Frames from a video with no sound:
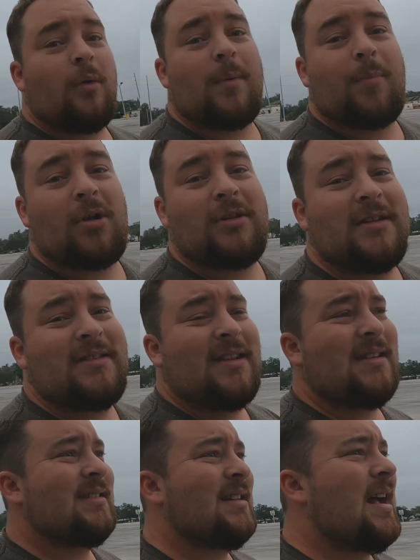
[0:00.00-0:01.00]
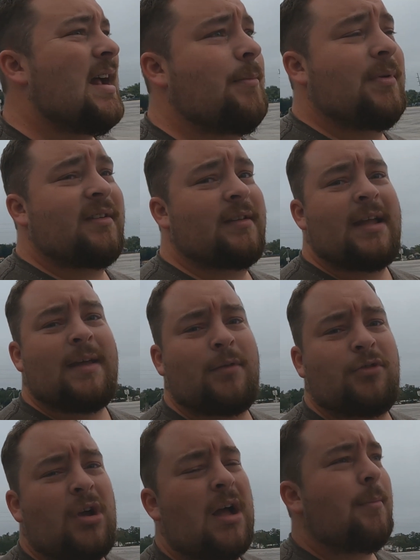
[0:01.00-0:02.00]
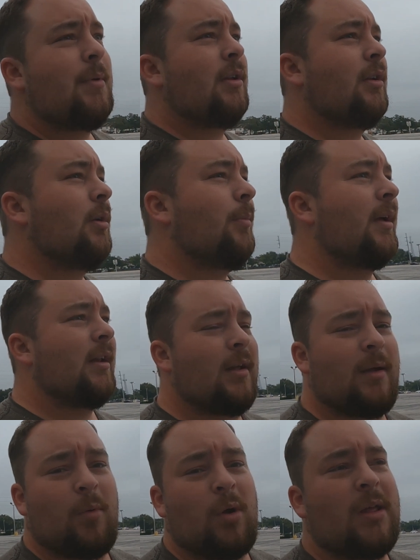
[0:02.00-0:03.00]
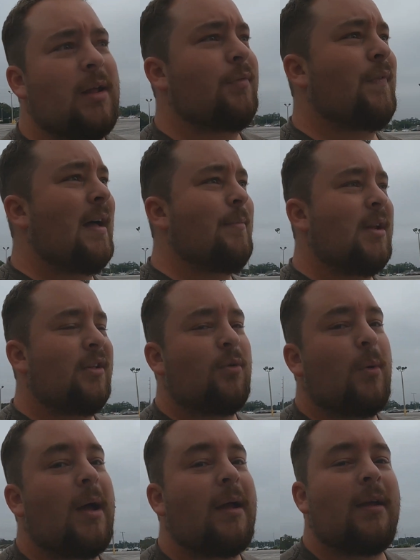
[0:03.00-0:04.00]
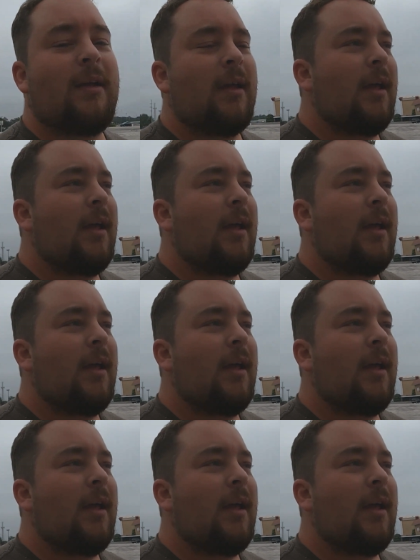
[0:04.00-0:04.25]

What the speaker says: So we pulled into this lot because I have a job in a little bit, and we're only like 5 minutes away.